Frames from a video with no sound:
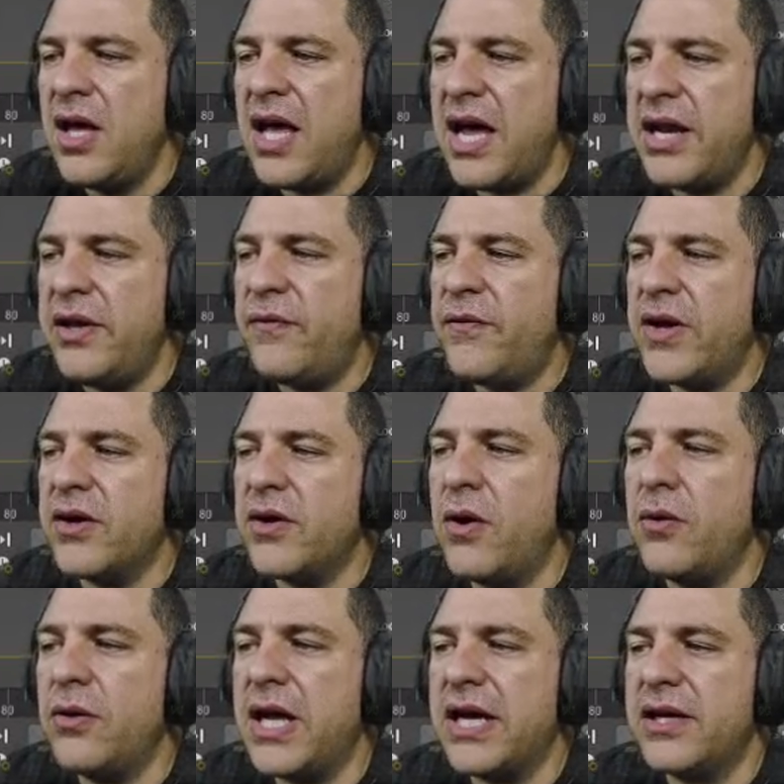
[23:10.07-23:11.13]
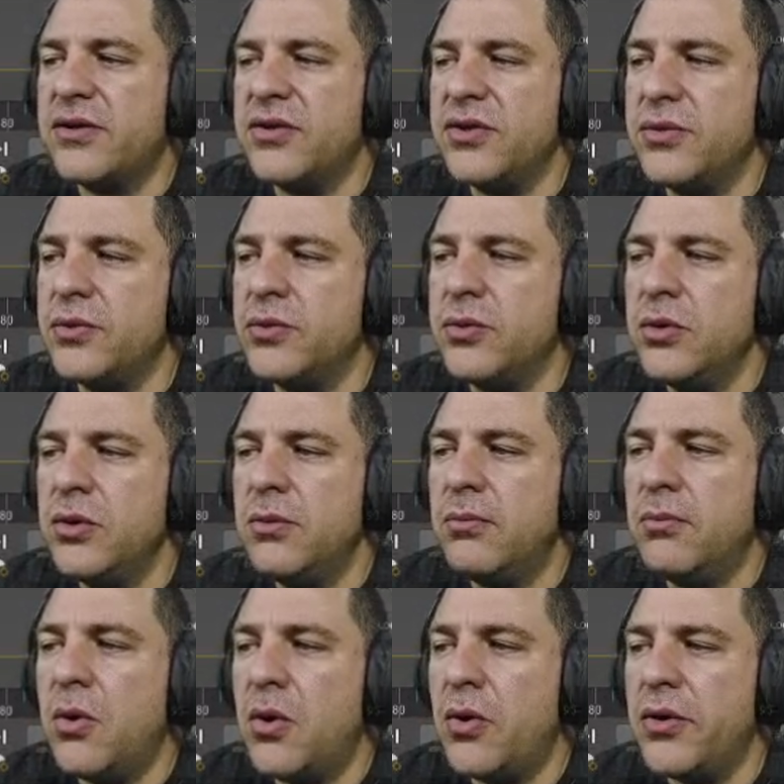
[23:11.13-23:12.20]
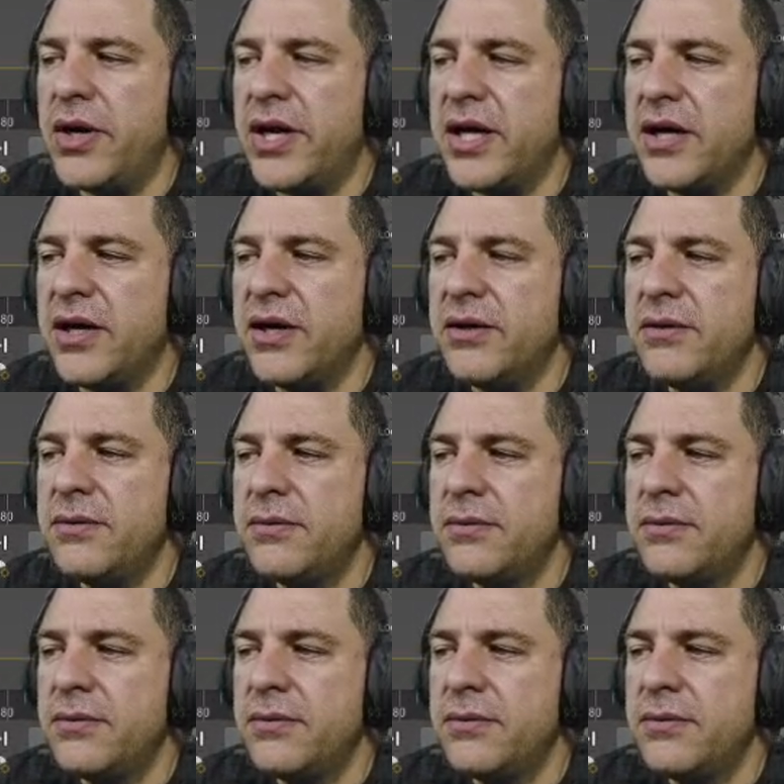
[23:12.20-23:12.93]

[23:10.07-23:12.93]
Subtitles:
And if I go like to morning,